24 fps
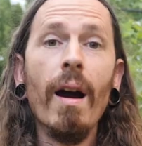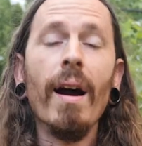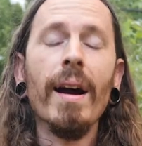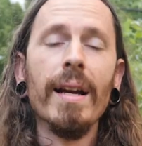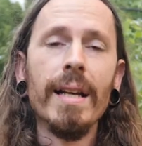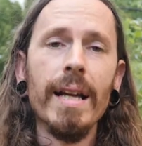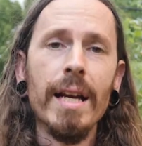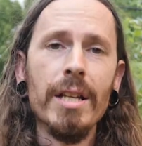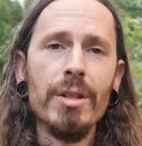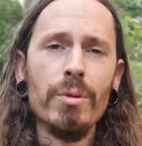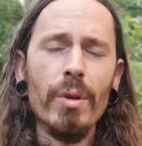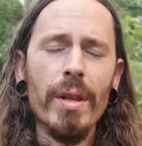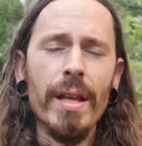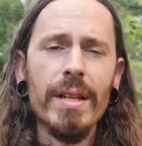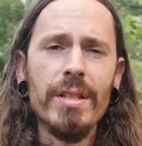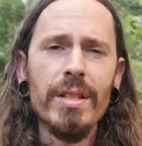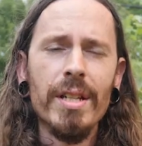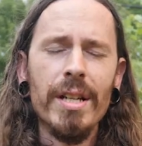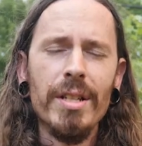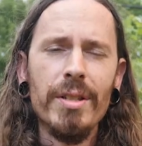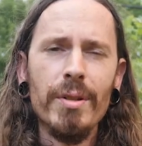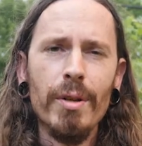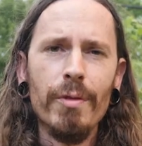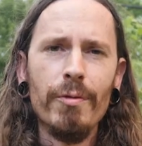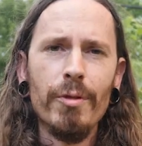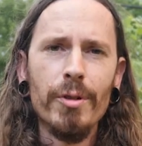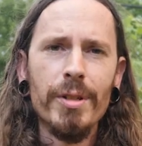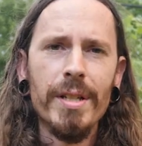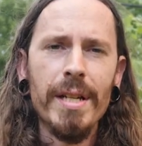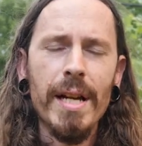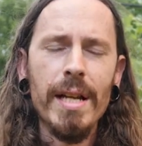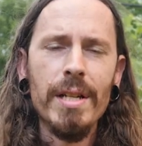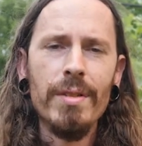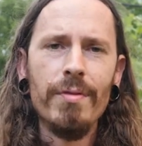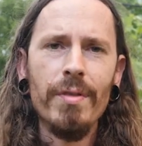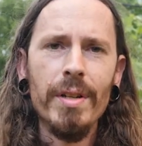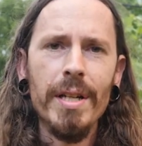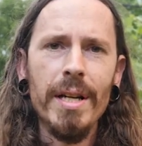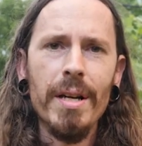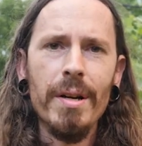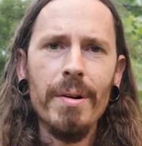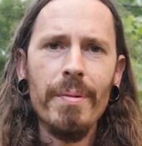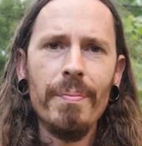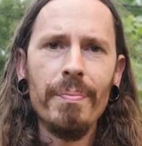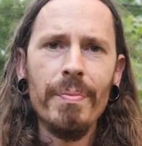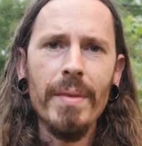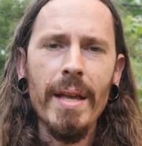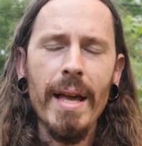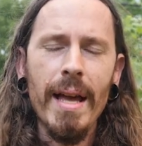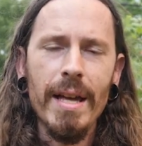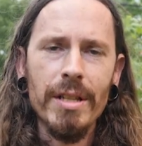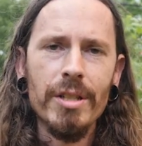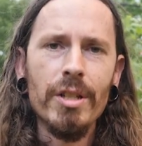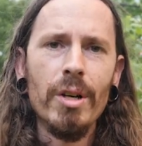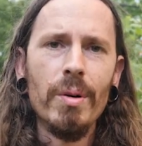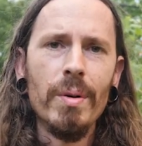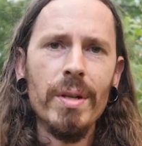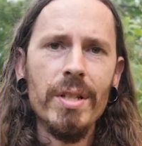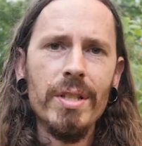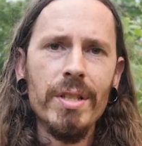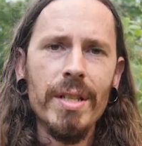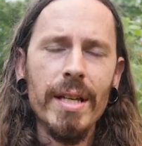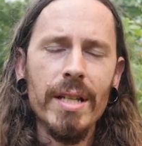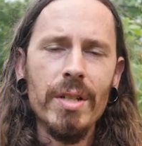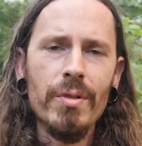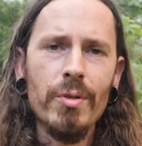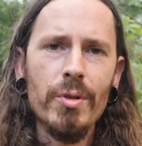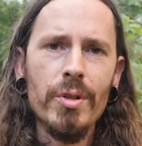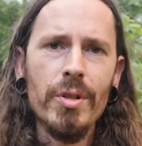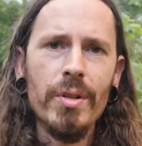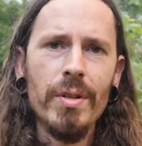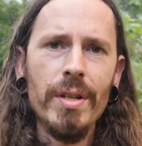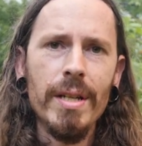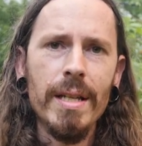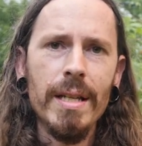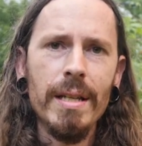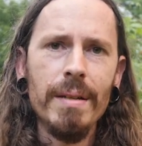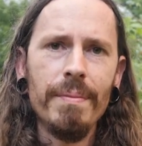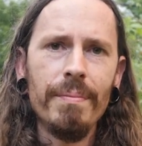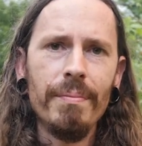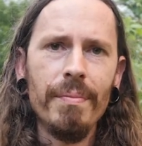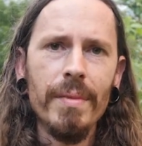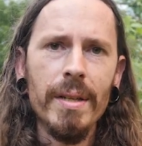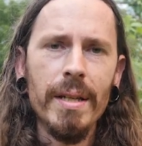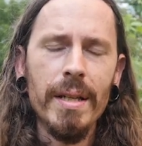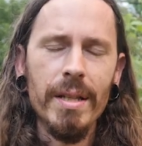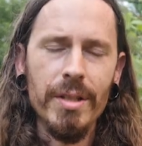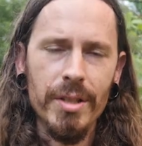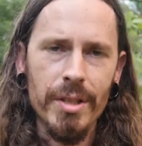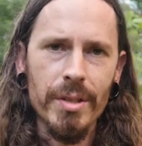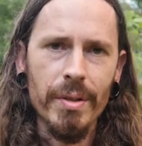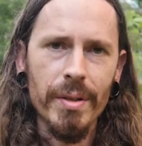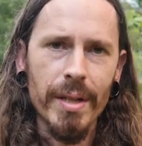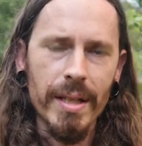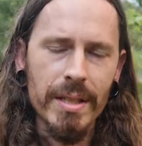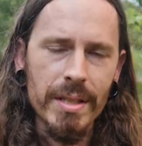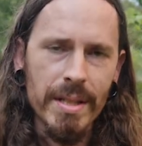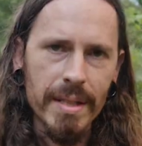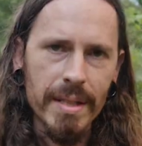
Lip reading: All right, guys, well, that's gonna do it for today's video. As always, thanks for tuning in. Until next